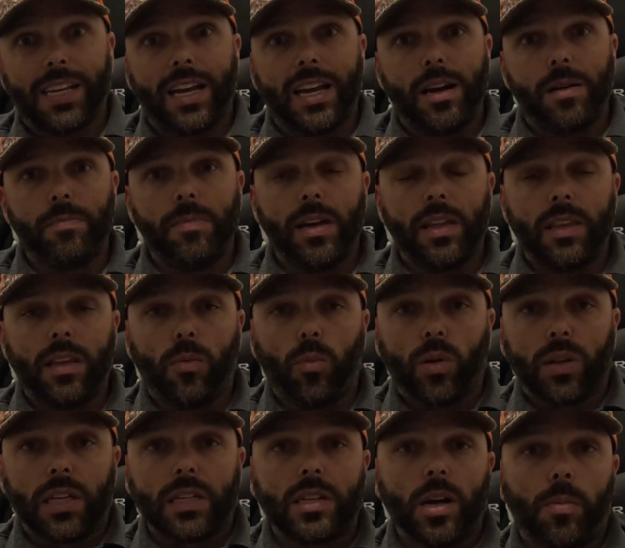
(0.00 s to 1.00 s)
And then
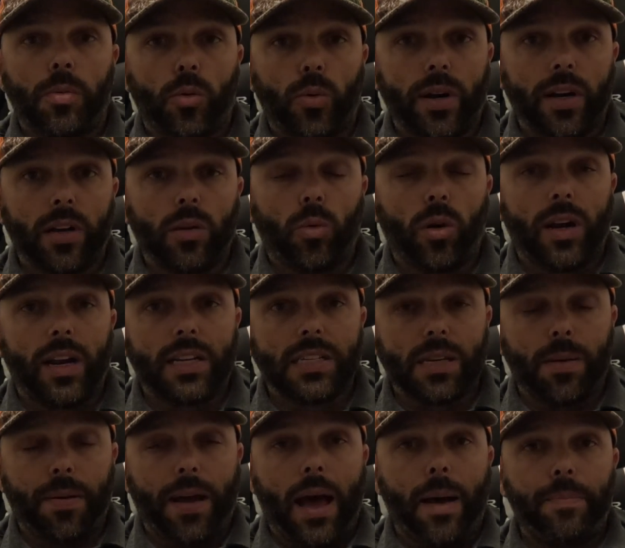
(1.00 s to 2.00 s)
with a double rig, what ends
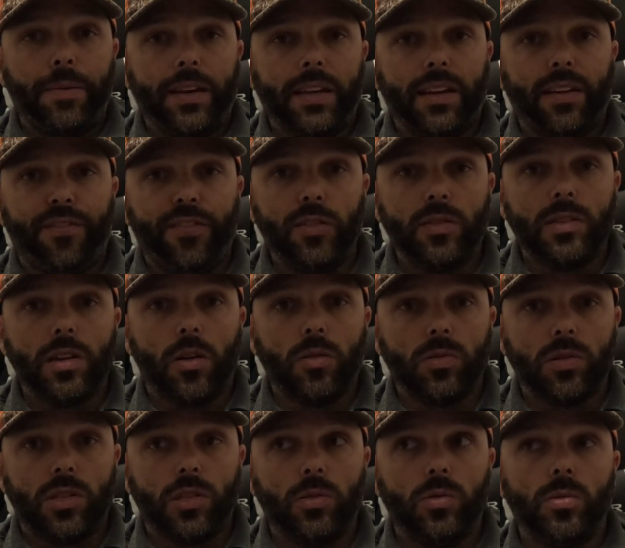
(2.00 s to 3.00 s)
up happening if you
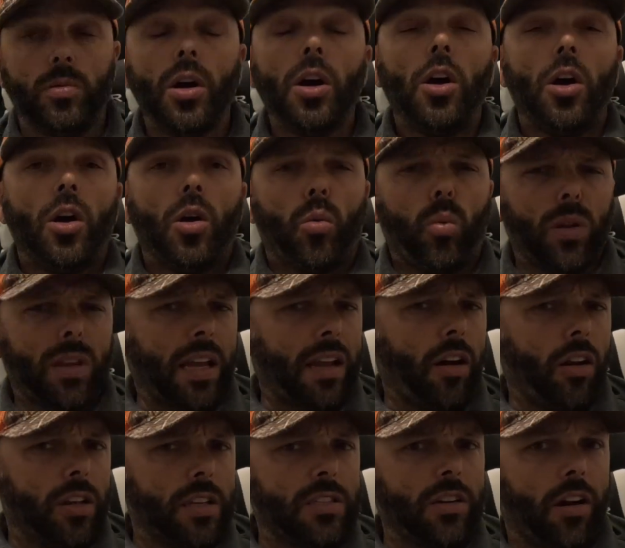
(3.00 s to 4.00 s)
don't do what they
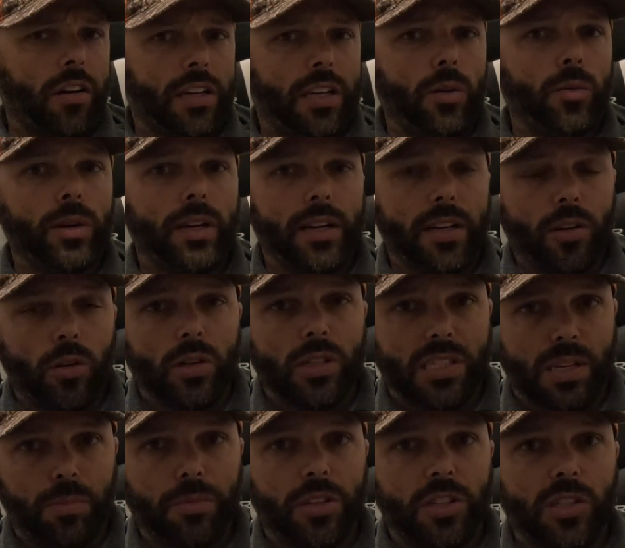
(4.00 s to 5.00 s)
call a donkey rig, or
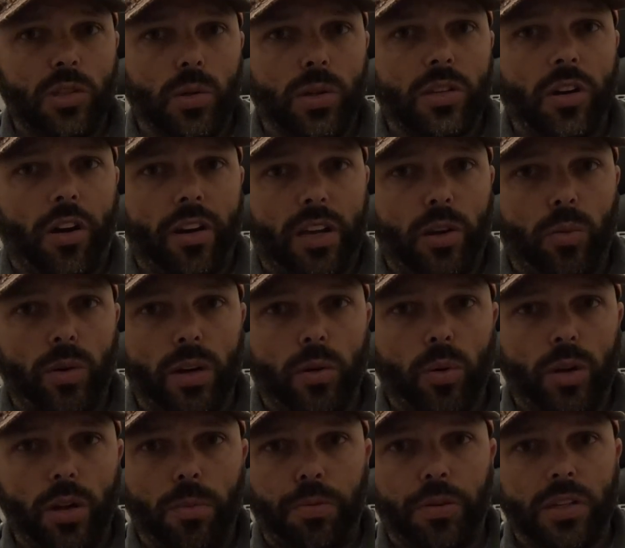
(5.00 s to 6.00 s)
similar to a donkey rig
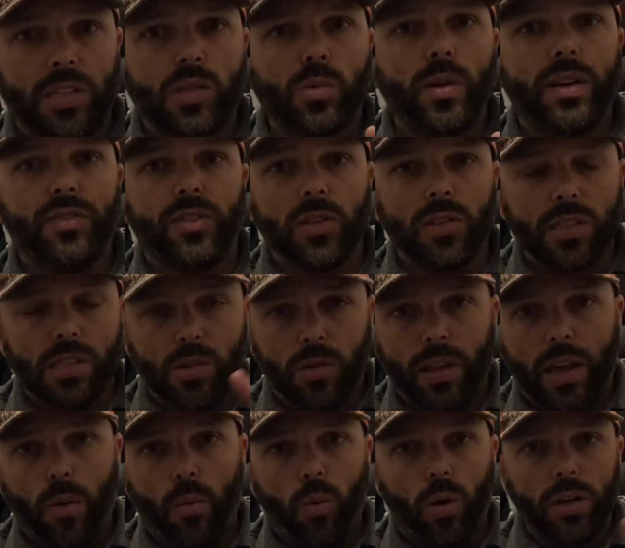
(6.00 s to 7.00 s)
where you put swivels so
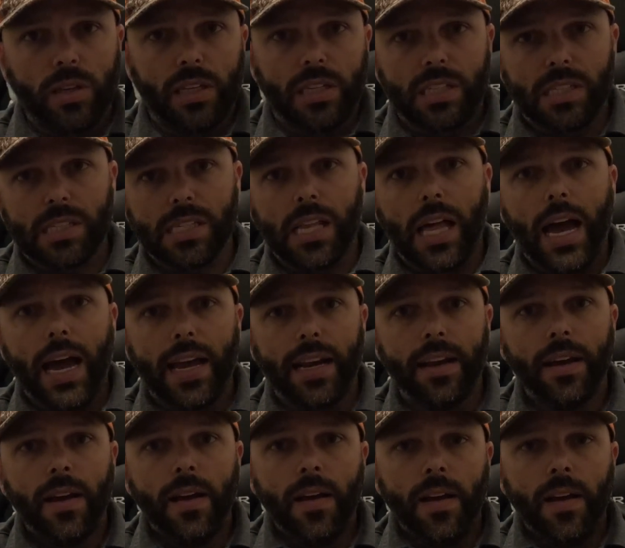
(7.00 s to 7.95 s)
that one can slide,